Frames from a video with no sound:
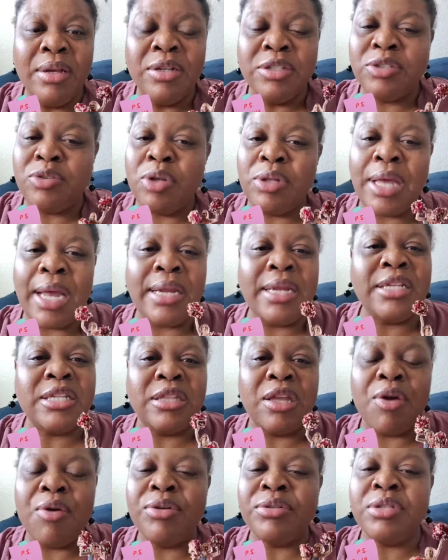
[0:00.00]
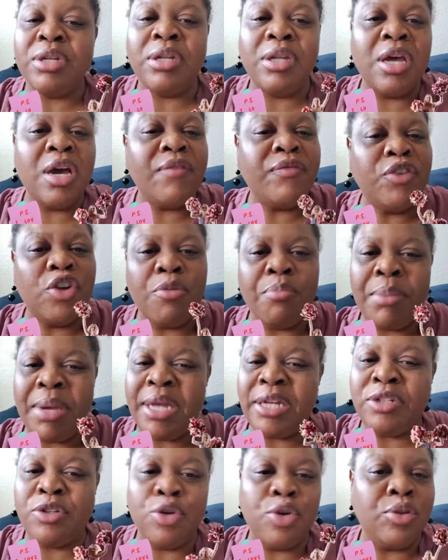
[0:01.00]
So, ladies, learn to love your
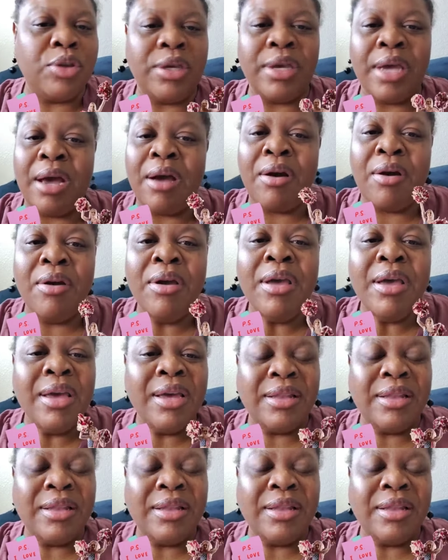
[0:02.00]
men dearly, y'all.